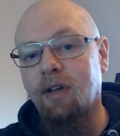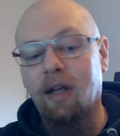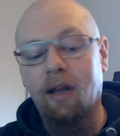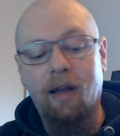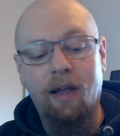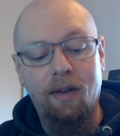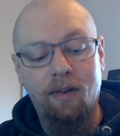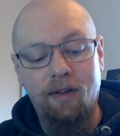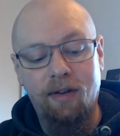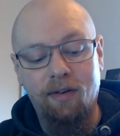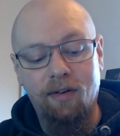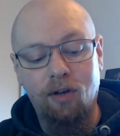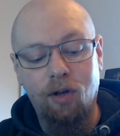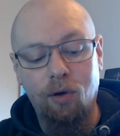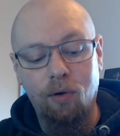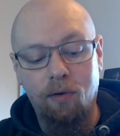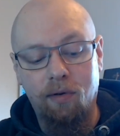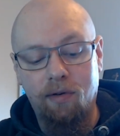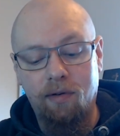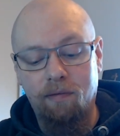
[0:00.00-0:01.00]
to get like these
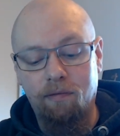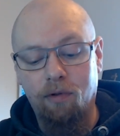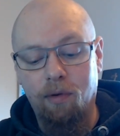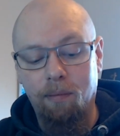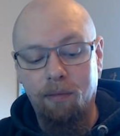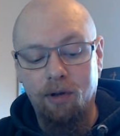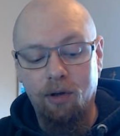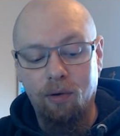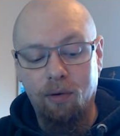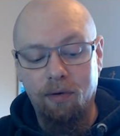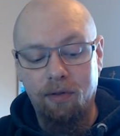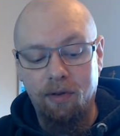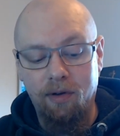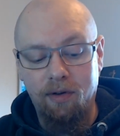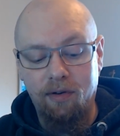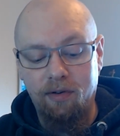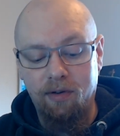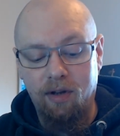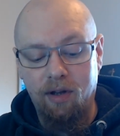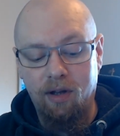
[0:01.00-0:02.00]
notes from the
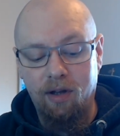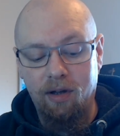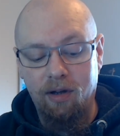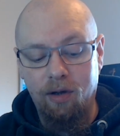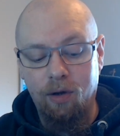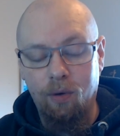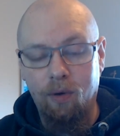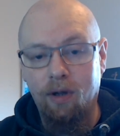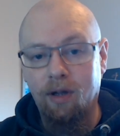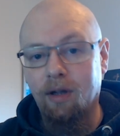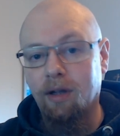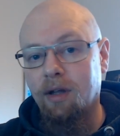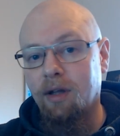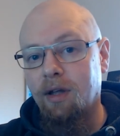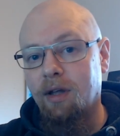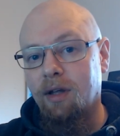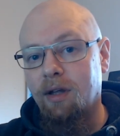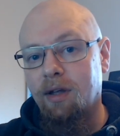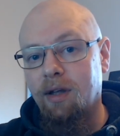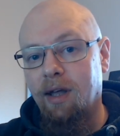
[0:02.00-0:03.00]
authors going
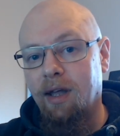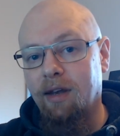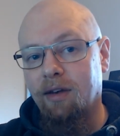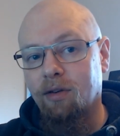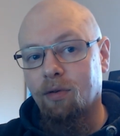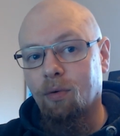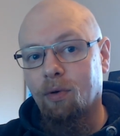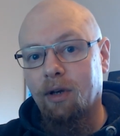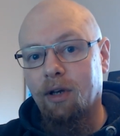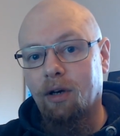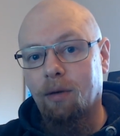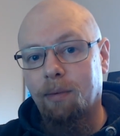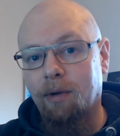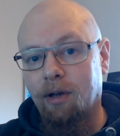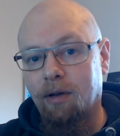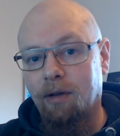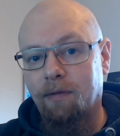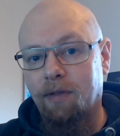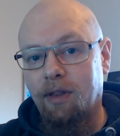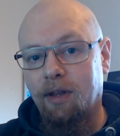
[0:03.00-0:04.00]
into a little
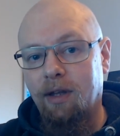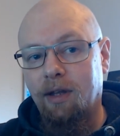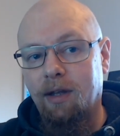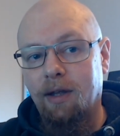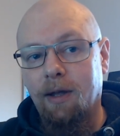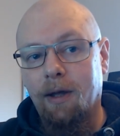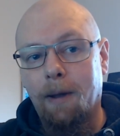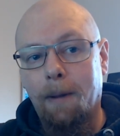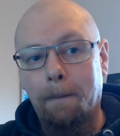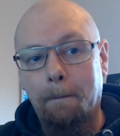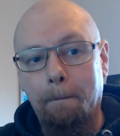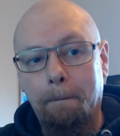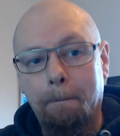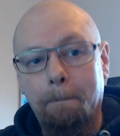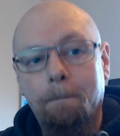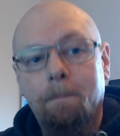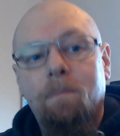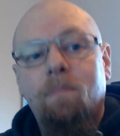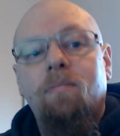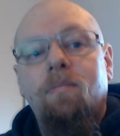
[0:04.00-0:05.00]
bit of the
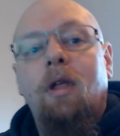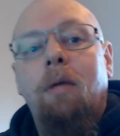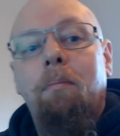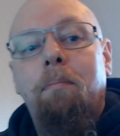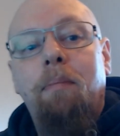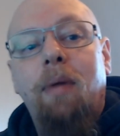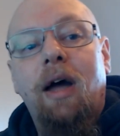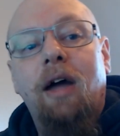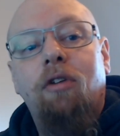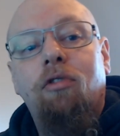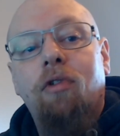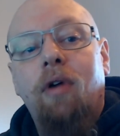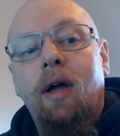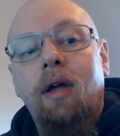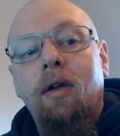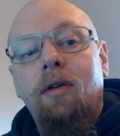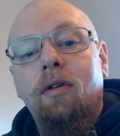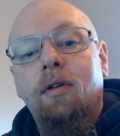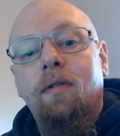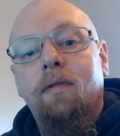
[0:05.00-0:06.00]

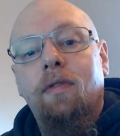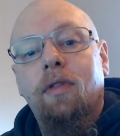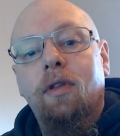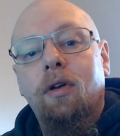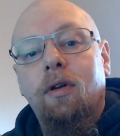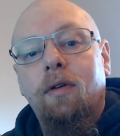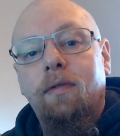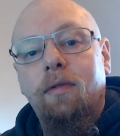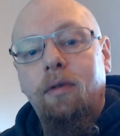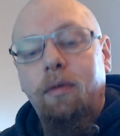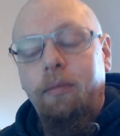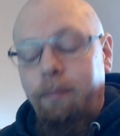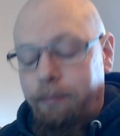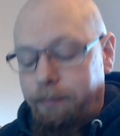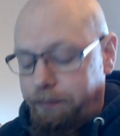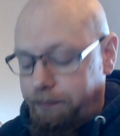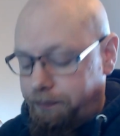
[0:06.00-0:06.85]
background of the novel.